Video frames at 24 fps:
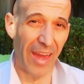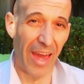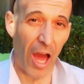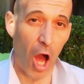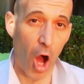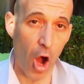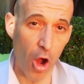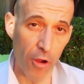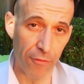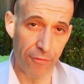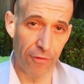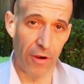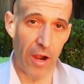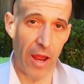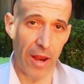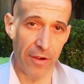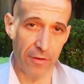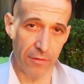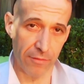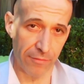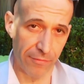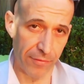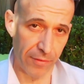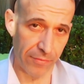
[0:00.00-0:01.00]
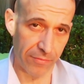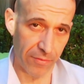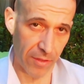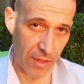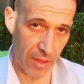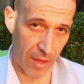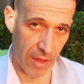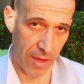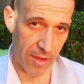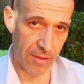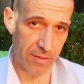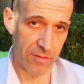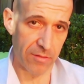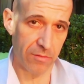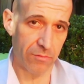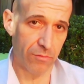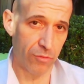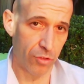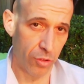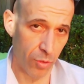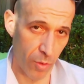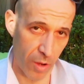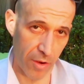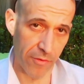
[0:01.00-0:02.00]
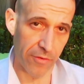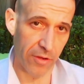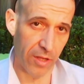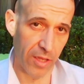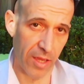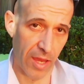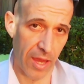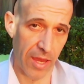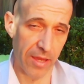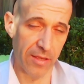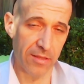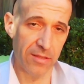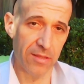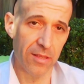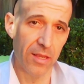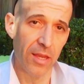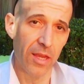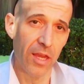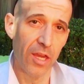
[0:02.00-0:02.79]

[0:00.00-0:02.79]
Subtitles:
over 150k's, 200k's.